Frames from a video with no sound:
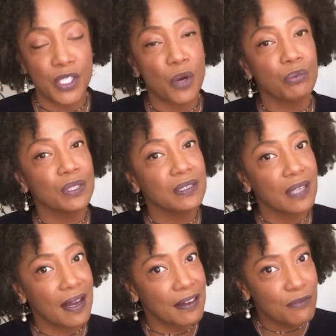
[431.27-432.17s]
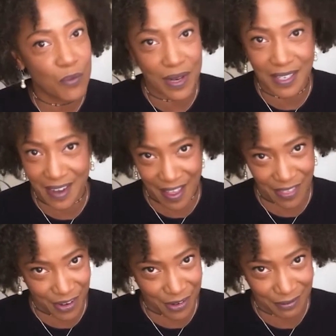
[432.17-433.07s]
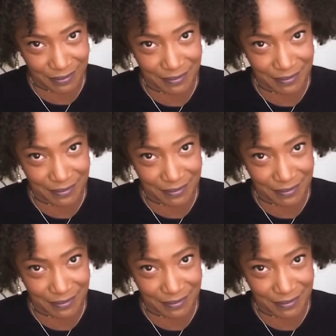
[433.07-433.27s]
So love one another.